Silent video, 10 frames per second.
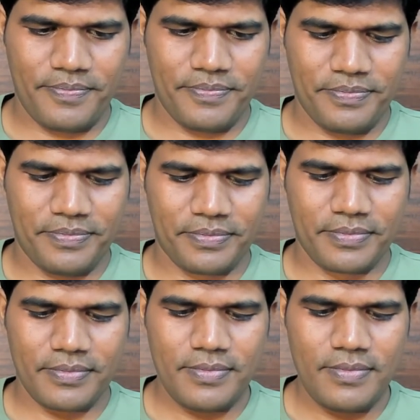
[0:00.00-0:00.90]

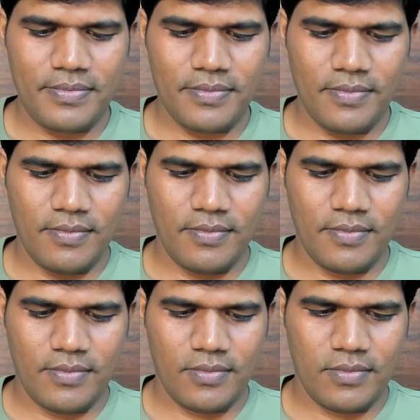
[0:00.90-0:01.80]

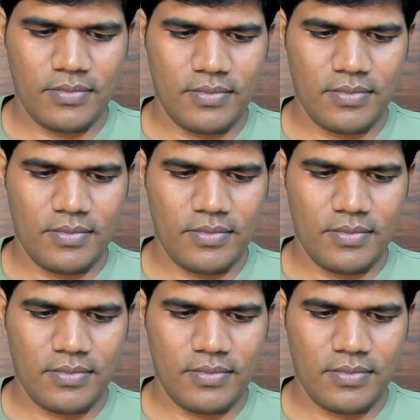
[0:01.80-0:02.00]
Nobody speaks.